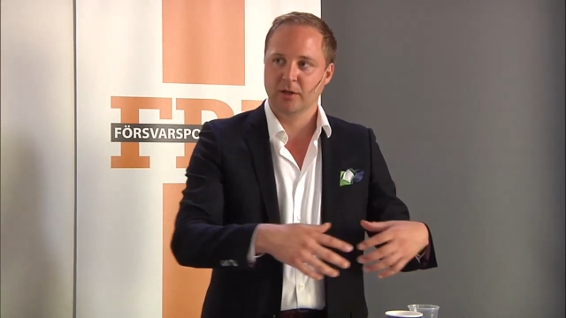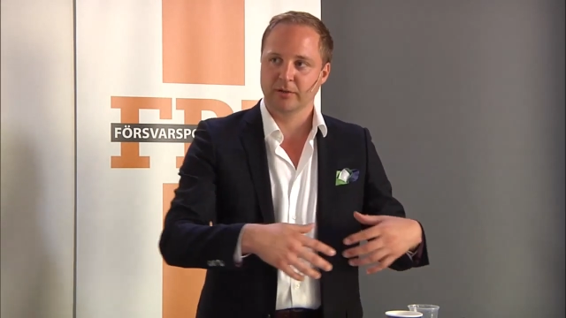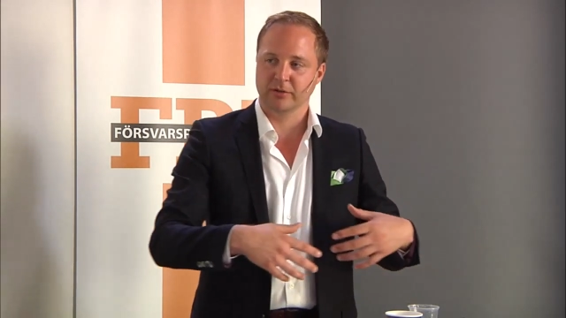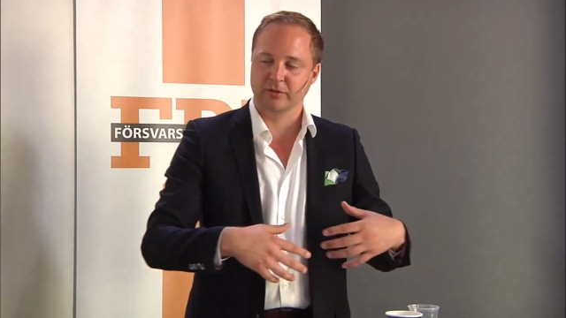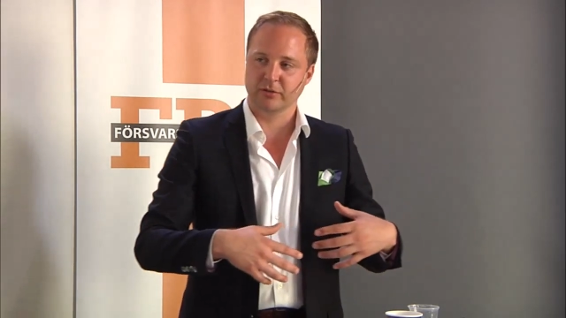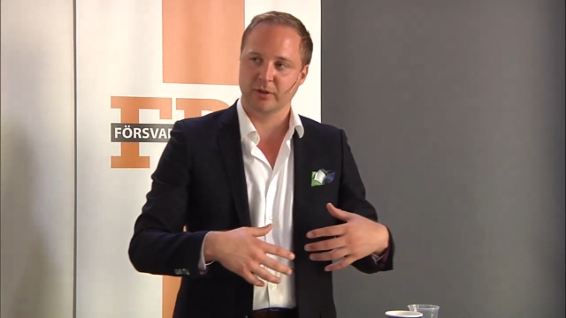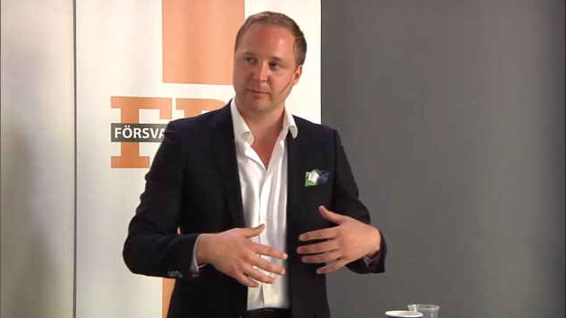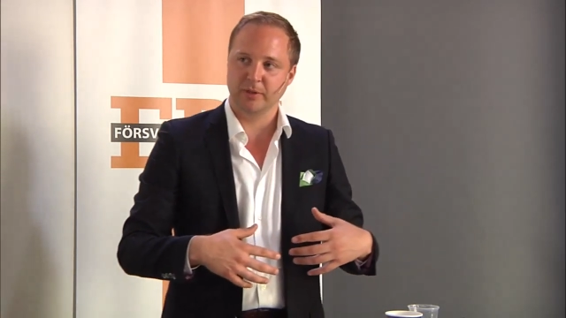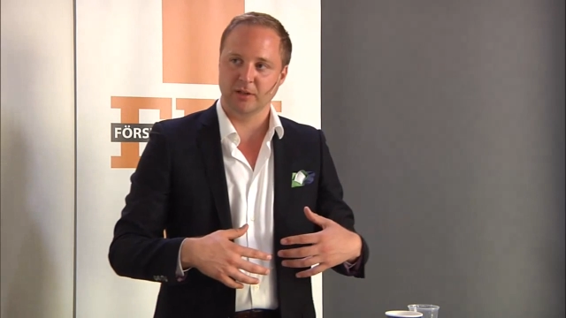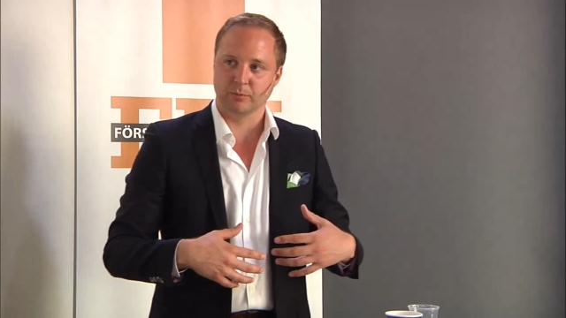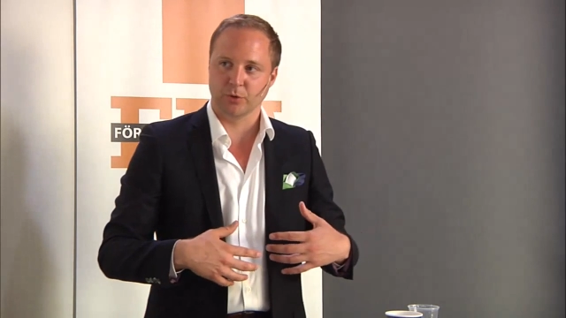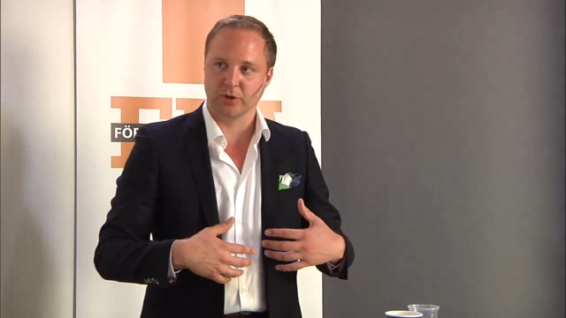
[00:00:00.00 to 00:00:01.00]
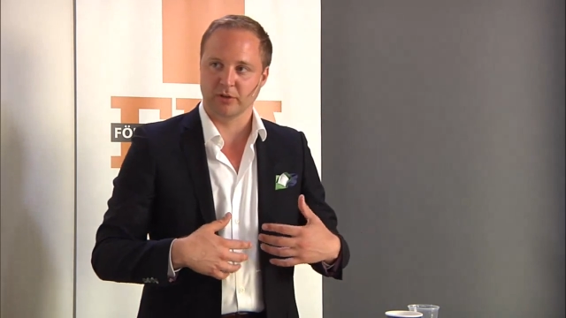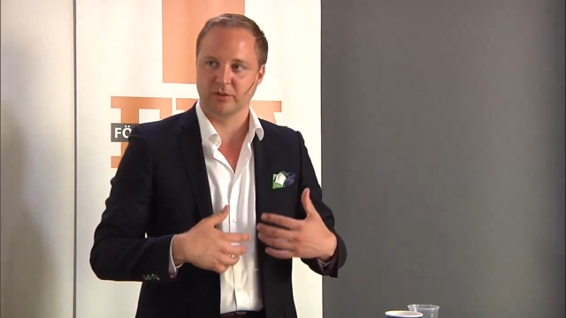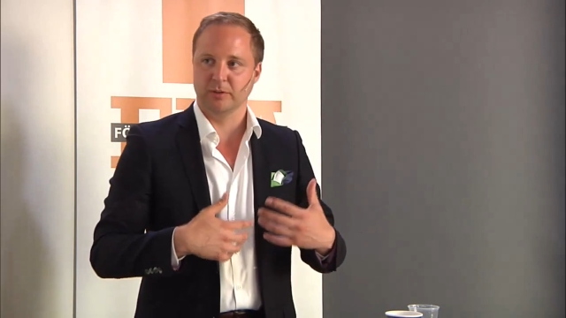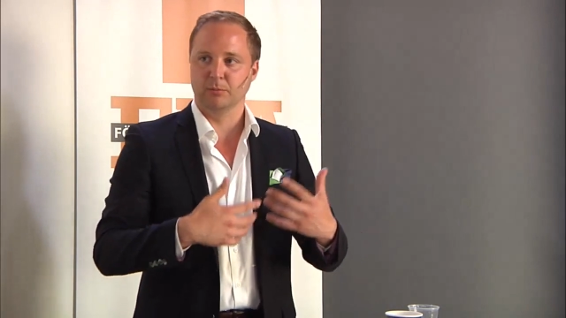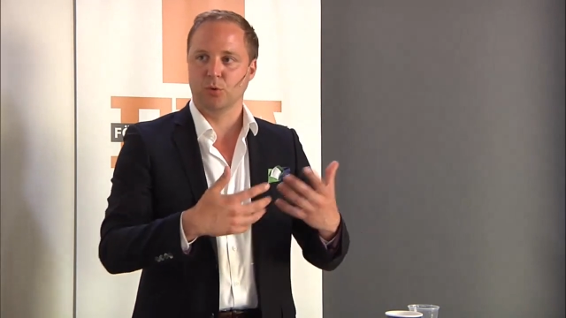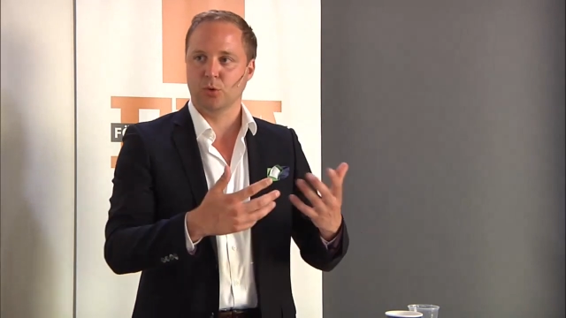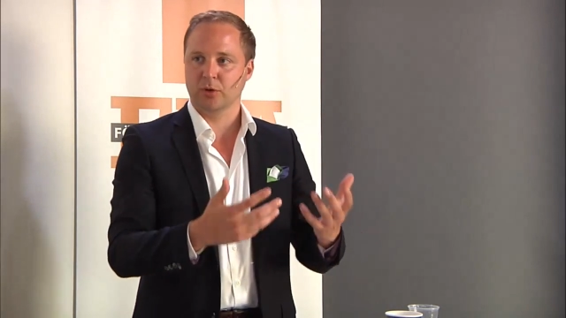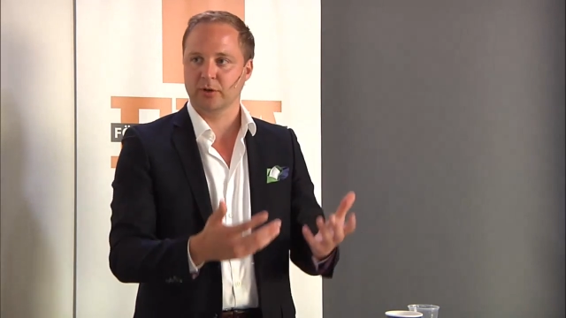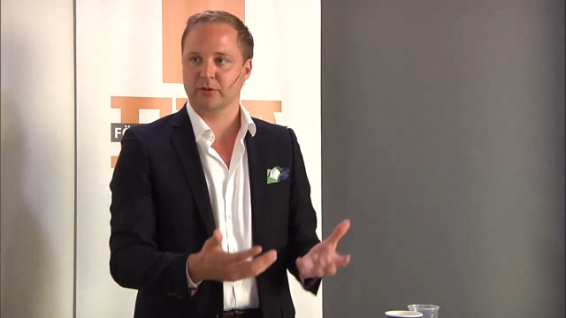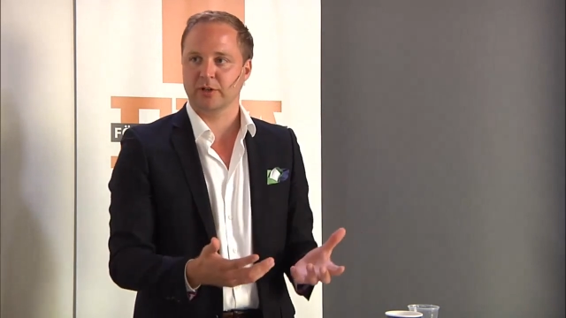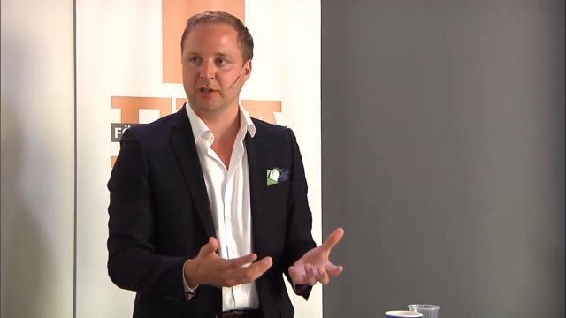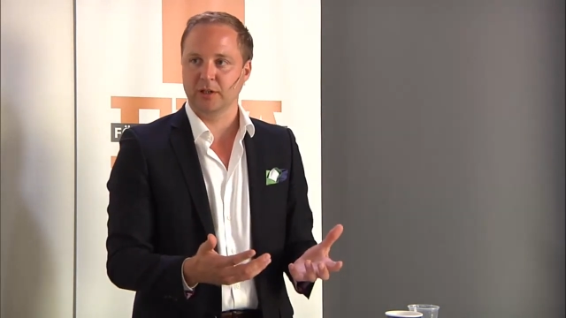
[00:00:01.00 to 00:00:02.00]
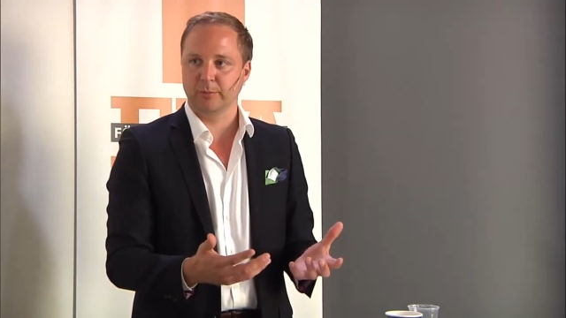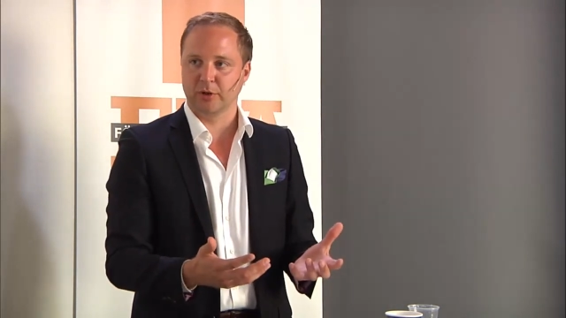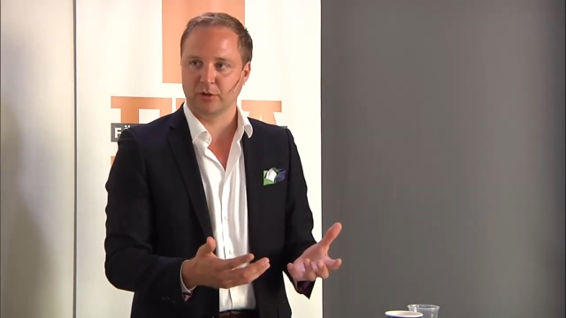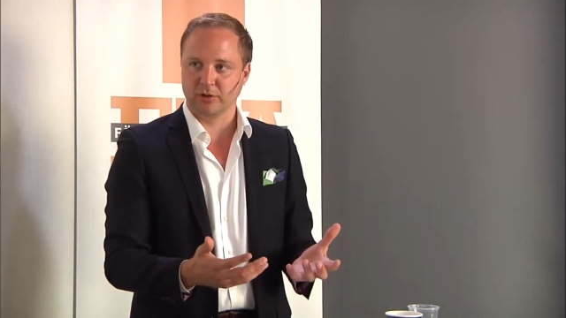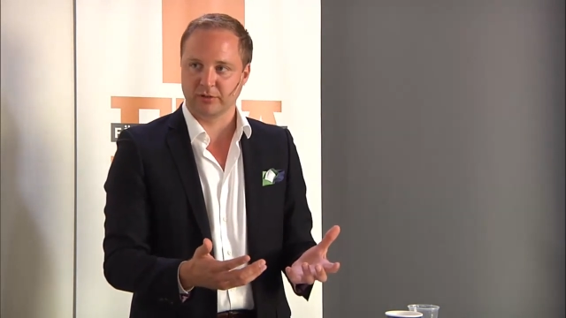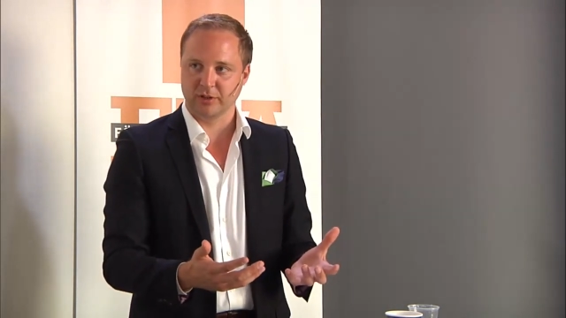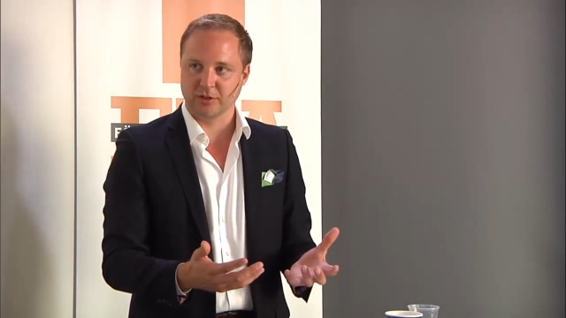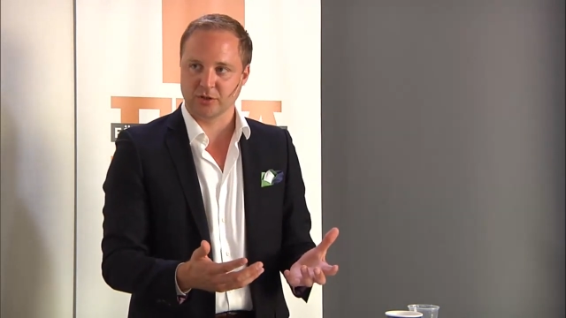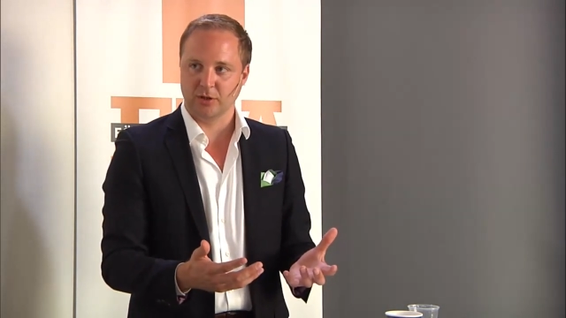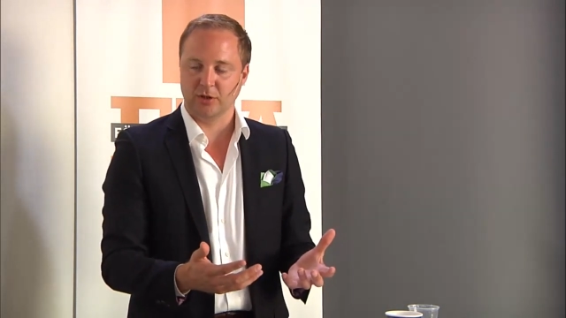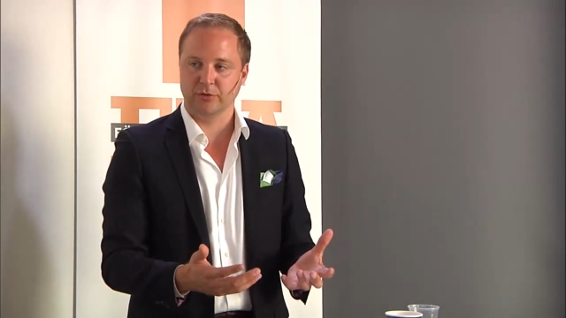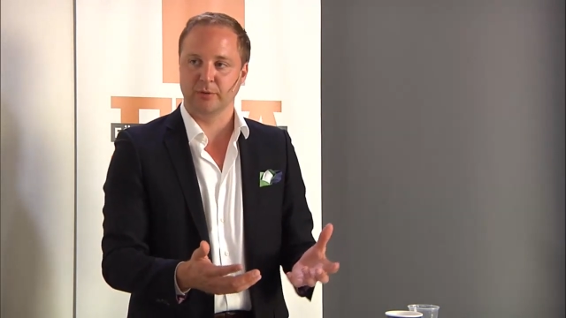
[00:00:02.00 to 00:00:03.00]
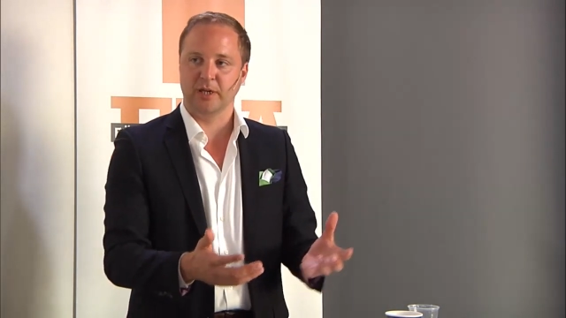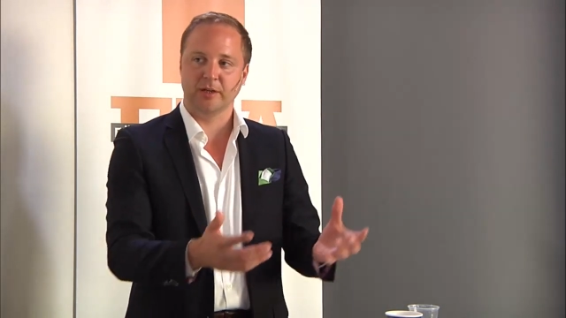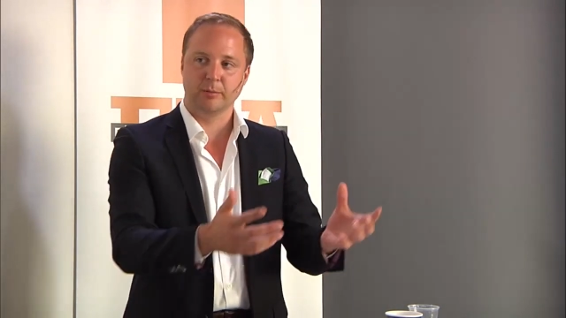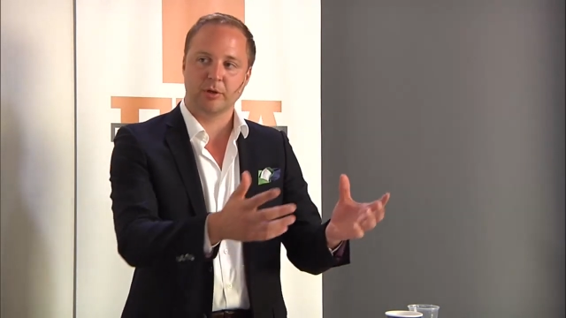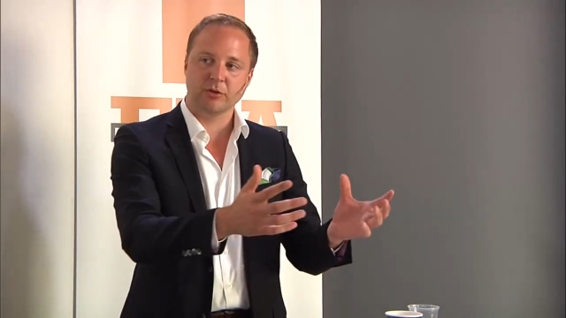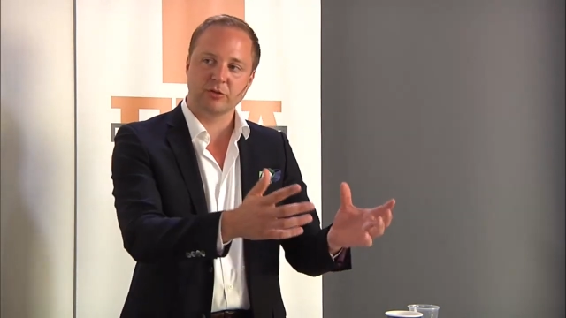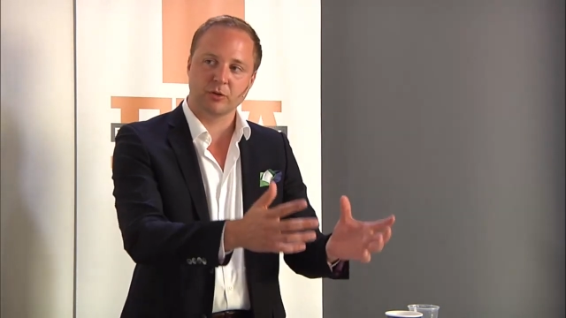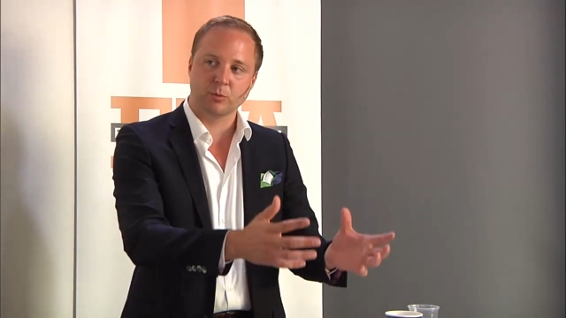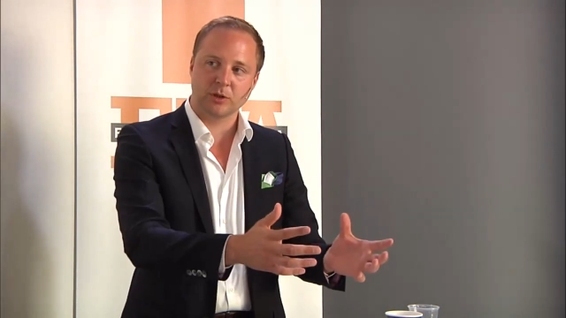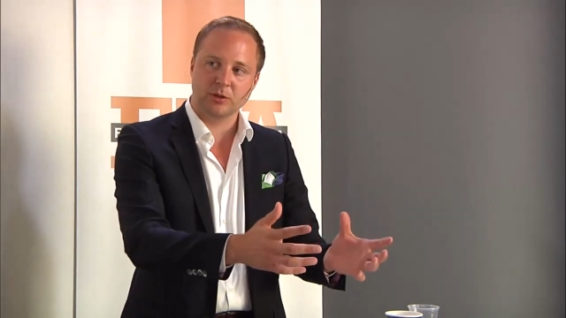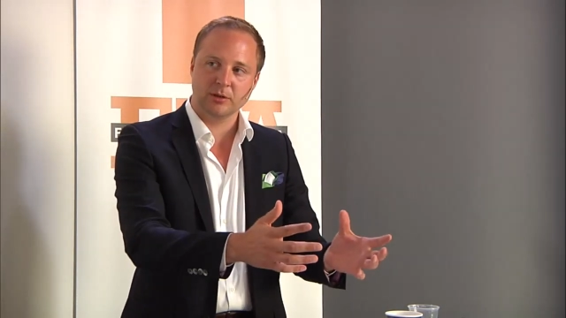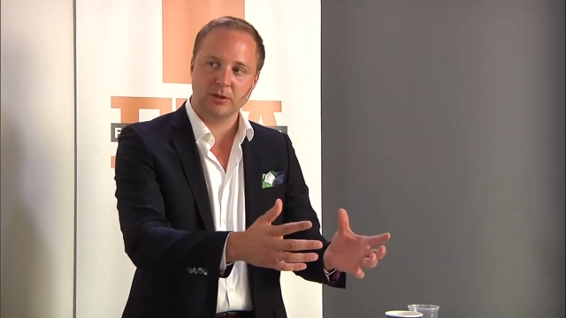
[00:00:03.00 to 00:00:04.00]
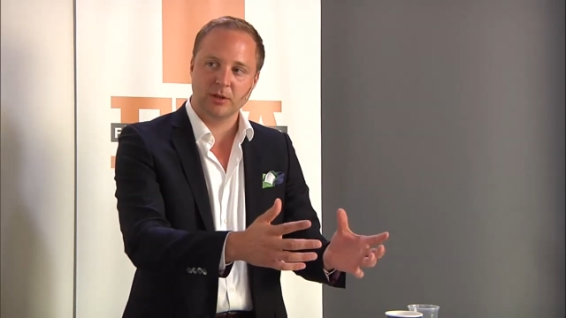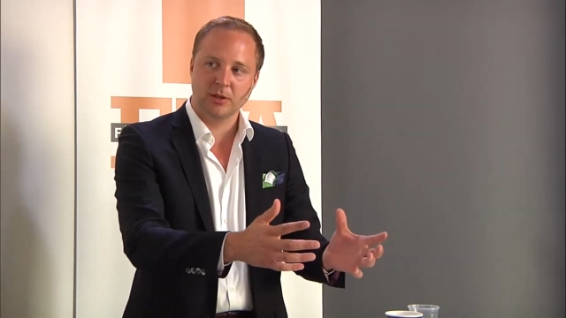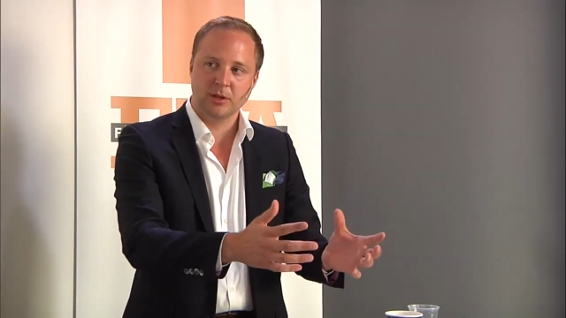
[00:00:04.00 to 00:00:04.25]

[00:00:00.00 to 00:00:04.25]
Is this going to mean that we're going to see more trade liberalization also in other parts of the world?